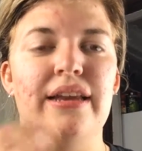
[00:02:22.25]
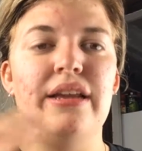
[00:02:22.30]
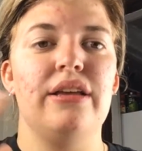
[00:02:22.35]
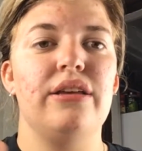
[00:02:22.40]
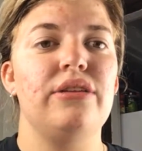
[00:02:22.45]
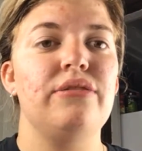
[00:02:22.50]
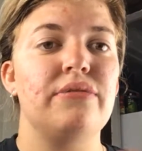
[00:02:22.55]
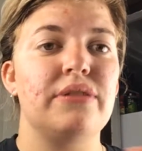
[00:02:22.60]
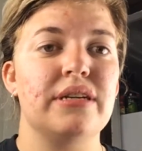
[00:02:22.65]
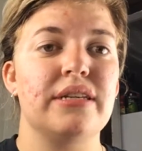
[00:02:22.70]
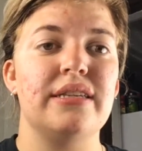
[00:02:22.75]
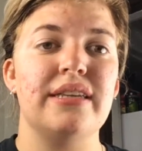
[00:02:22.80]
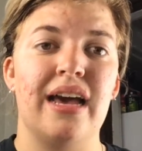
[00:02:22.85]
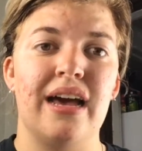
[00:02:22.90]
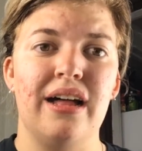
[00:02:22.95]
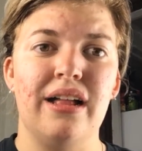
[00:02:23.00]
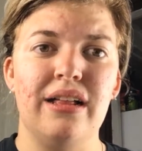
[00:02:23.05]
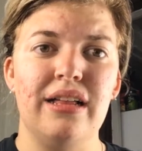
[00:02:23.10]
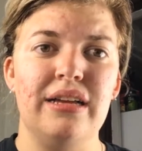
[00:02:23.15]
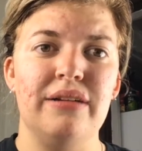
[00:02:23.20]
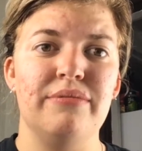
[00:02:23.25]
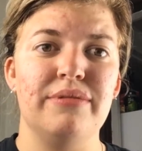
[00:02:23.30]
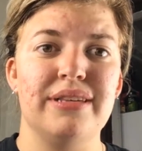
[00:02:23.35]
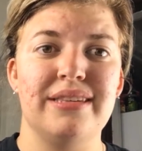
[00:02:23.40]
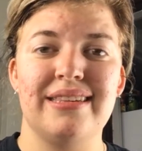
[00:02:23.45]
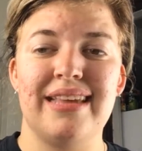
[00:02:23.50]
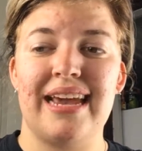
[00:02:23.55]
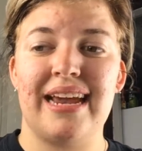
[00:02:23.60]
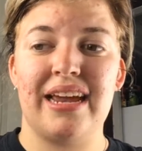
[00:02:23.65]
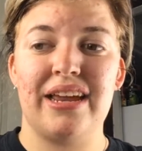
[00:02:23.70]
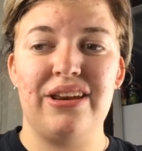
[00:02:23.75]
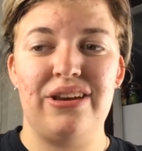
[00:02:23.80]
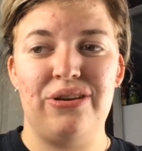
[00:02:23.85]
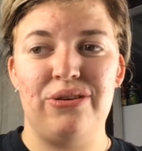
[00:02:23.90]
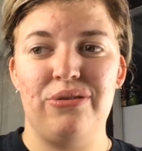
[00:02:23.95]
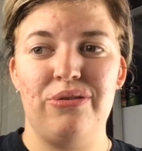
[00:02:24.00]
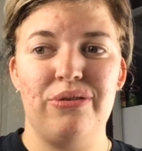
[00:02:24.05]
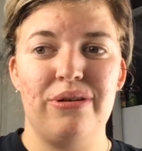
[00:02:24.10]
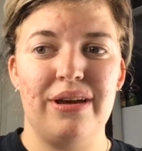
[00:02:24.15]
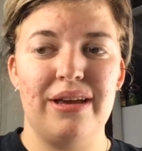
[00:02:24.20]
and you could tell it was like
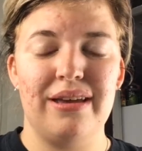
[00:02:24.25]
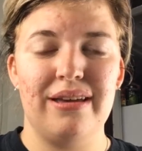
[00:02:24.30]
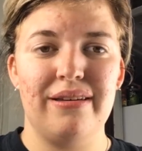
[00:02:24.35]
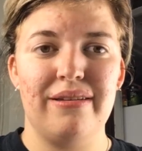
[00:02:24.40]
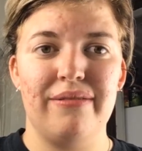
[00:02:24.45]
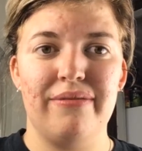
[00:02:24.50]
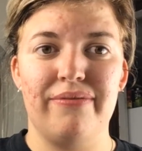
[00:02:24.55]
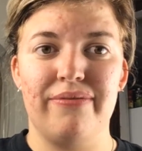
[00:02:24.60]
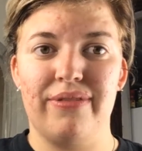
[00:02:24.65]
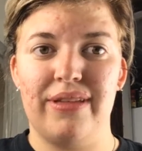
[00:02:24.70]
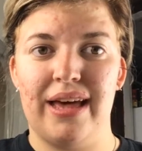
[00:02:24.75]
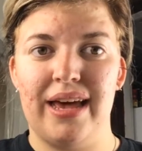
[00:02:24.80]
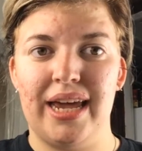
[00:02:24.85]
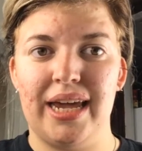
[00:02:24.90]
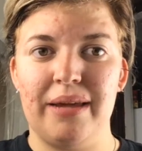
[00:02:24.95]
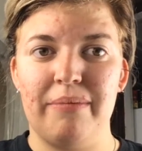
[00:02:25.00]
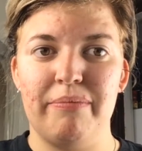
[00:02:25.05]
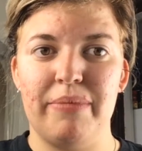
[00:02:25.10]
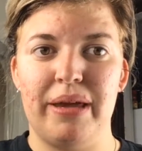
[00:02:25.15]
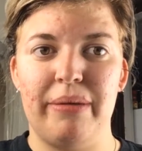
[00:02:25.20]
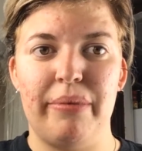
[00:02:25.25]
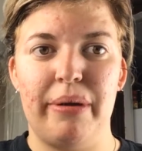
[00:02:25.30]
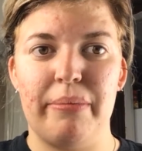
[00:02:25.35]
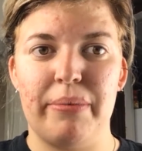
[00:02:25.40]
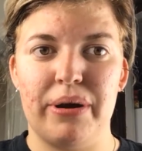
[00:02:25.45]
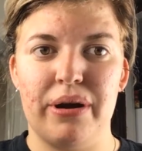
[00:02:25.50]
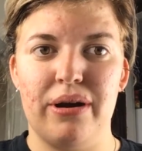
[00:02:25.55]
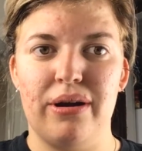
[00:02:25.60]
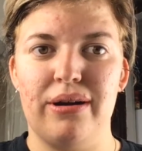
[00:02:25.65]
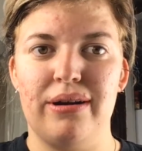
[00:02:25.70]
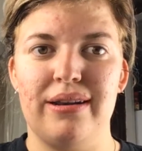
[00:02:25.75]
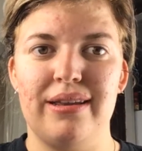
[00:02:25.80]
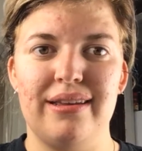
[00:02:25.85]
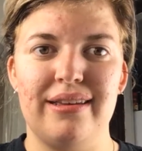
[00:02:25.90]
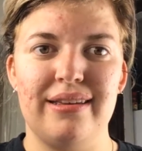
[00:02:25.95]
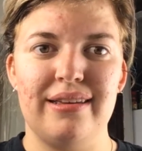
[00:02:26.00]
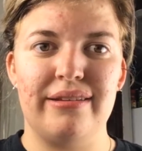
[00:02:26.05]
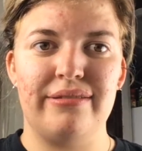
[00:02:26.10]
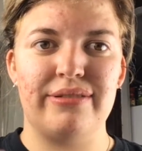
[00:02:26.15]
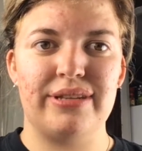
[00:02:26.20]
a new flying baby bird.